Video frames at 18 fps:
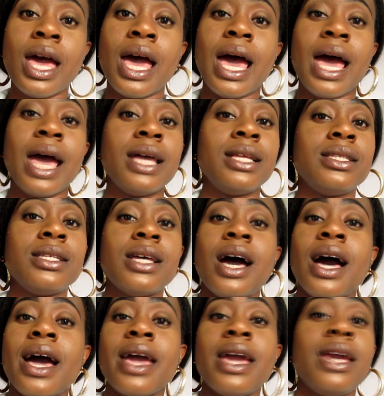And
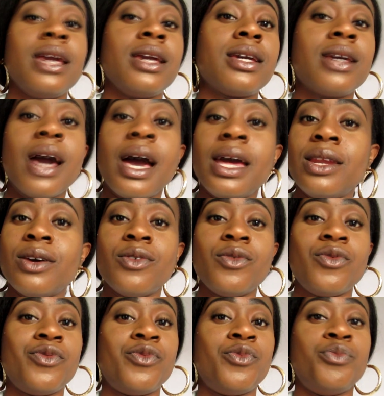I kind
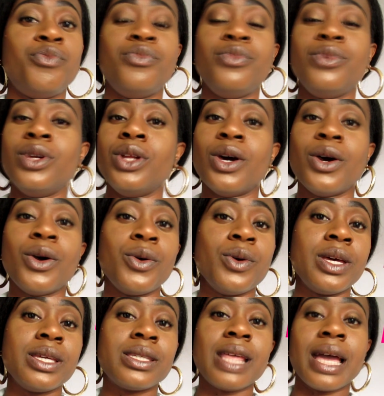of, you know,
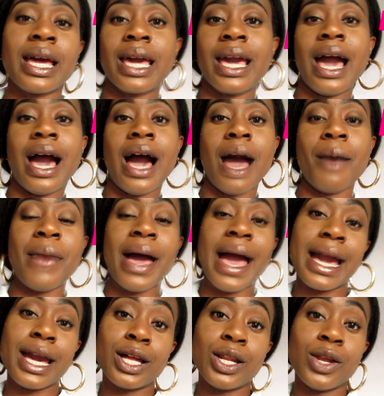it's like I'm
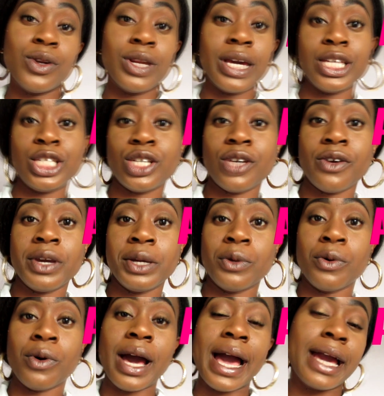
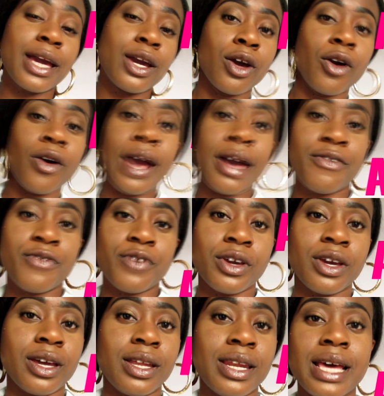Anglo-Nigerian or
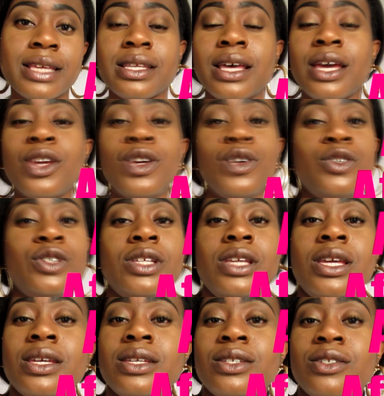Anglo-African, as I
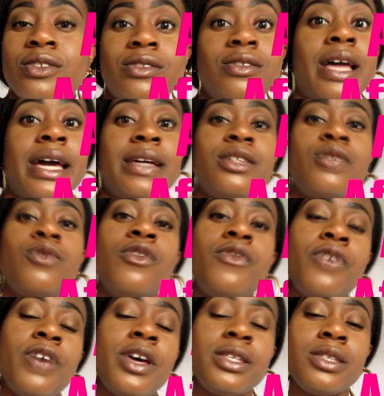usually like to
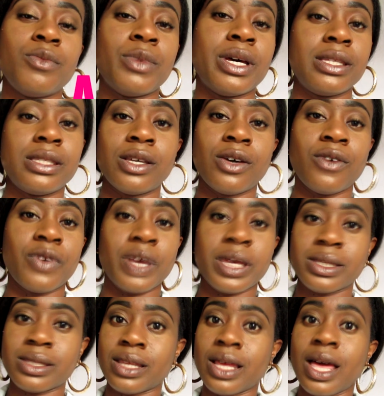refer to myself
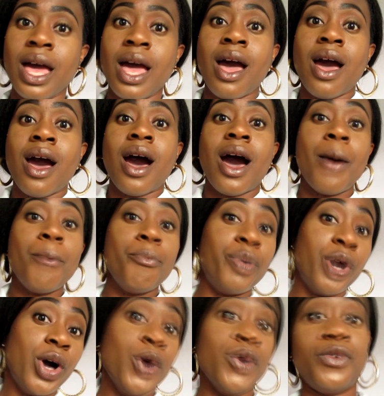as. I'm
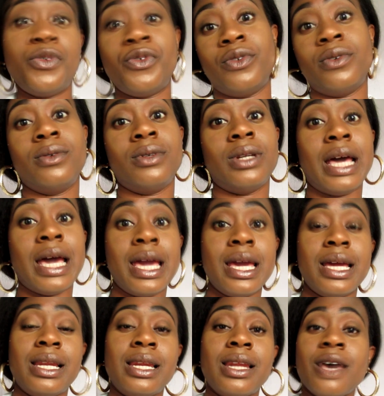both.
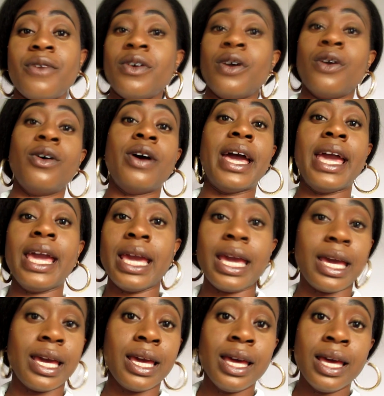Like, love it or
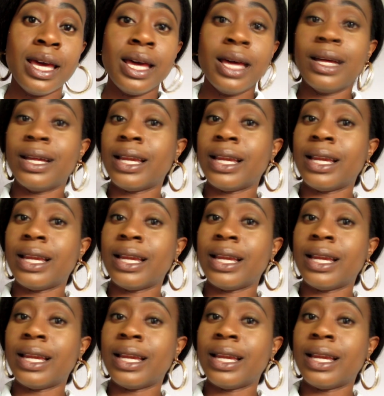hate it.